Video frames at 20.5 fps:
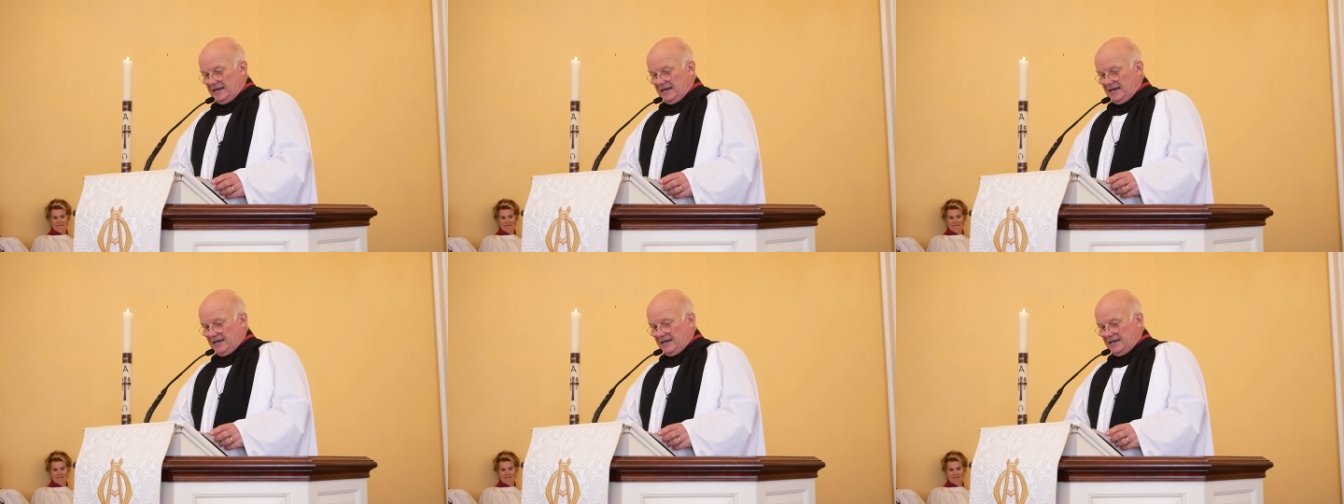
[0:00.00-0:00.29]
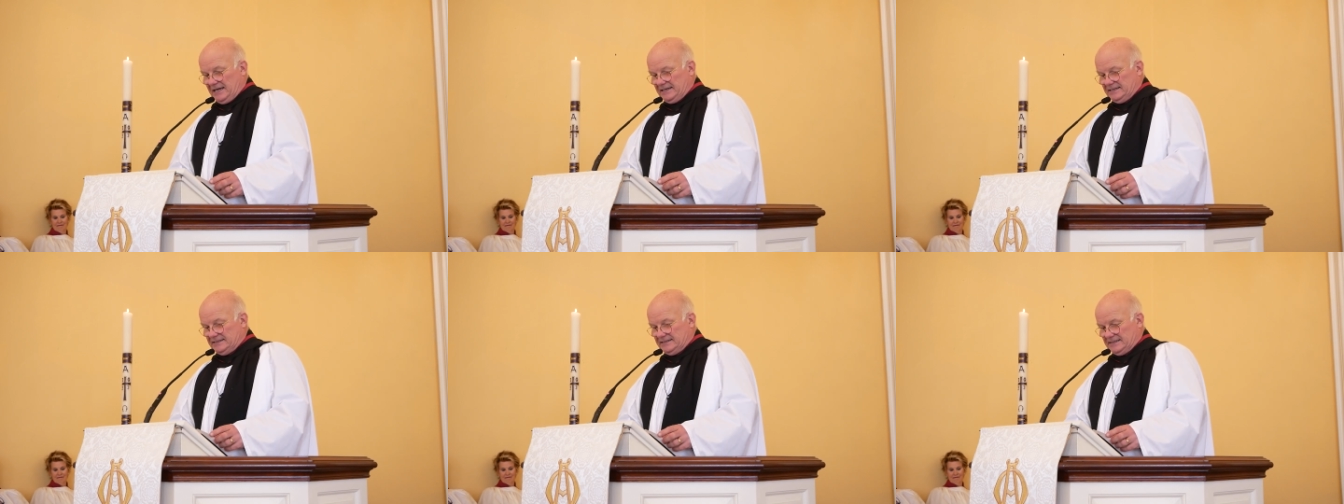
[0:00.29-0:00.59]

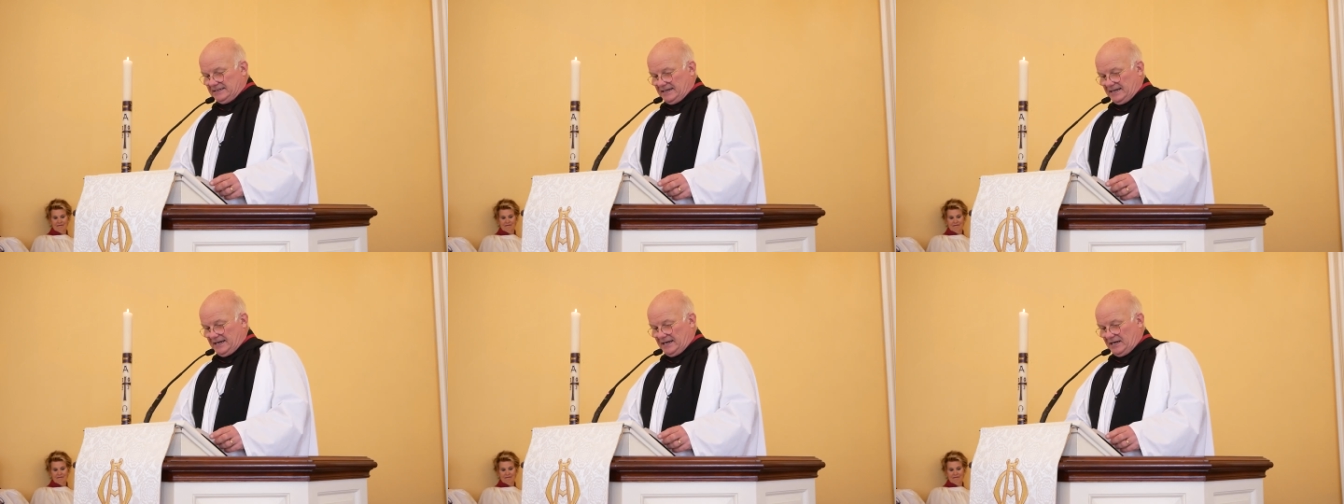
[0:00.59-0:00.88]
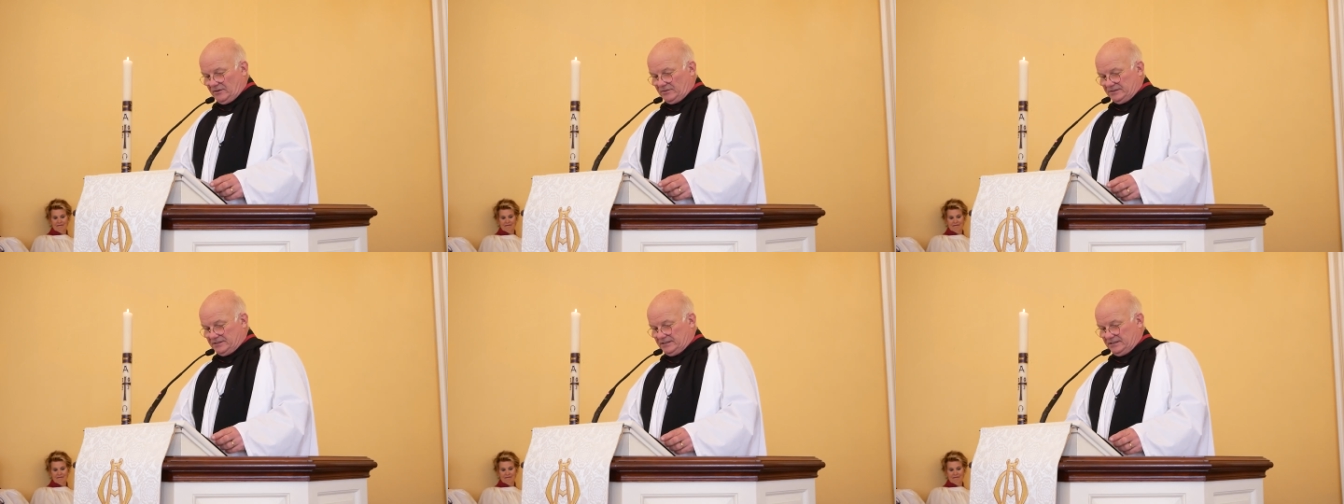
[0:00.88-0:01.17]
and
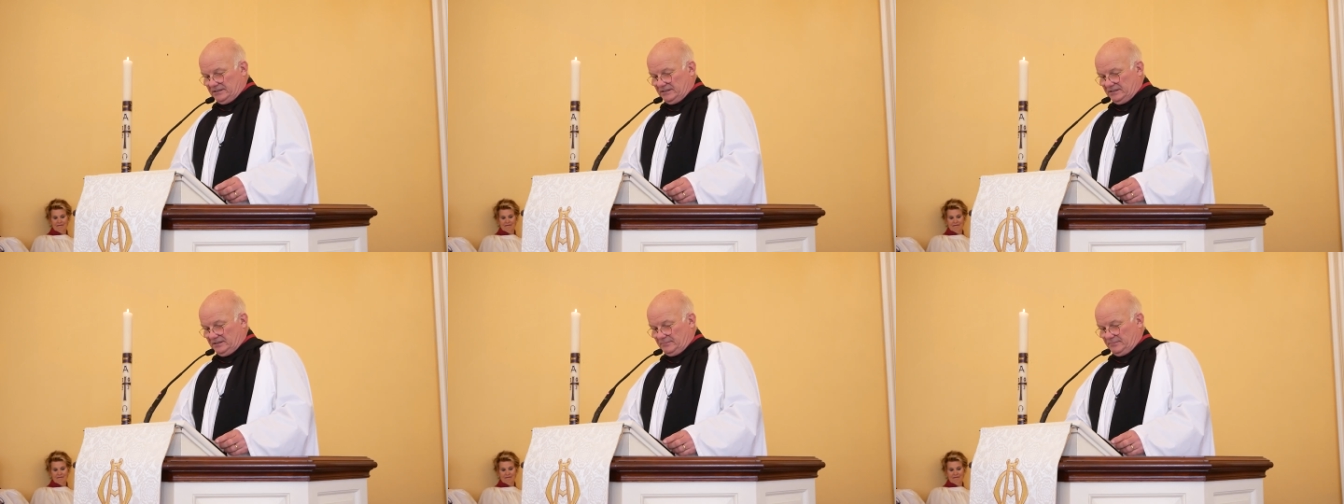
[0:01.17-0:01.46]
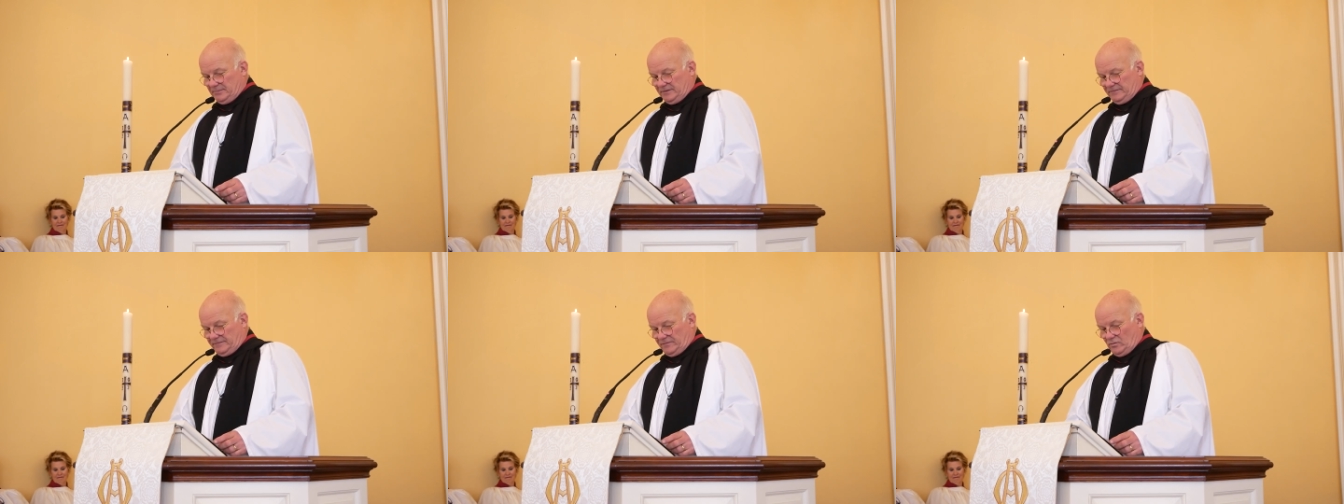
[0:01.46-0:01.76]

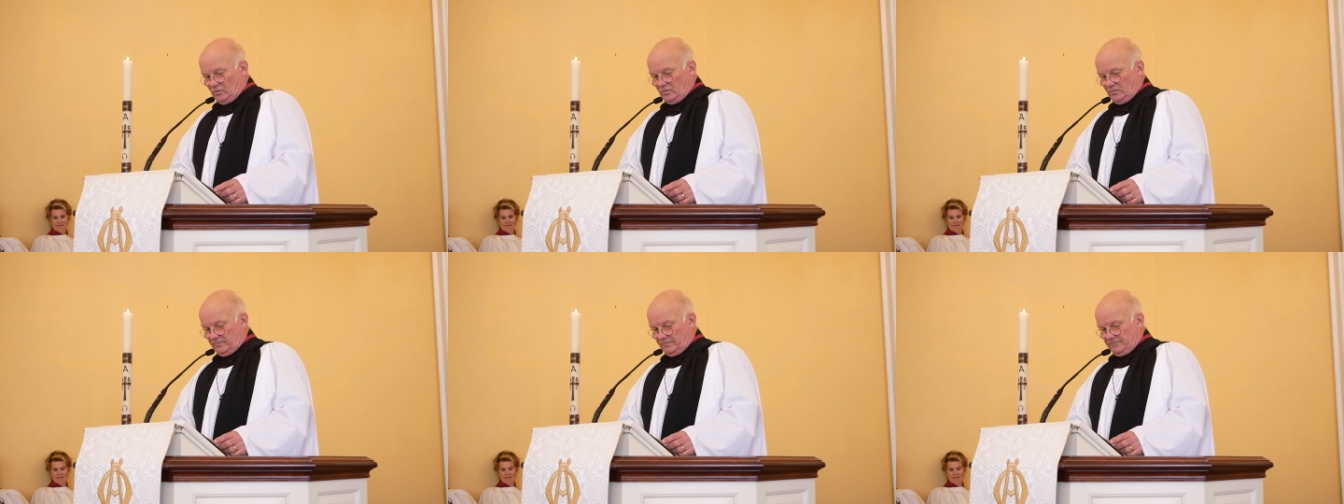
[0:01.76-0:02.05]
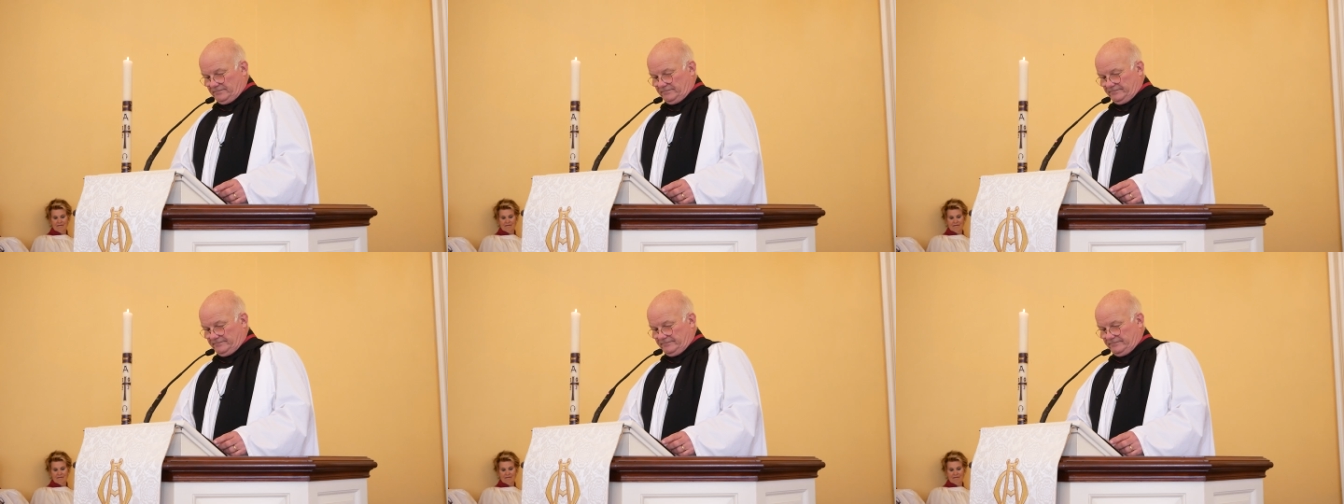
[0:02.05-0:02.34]
outperform.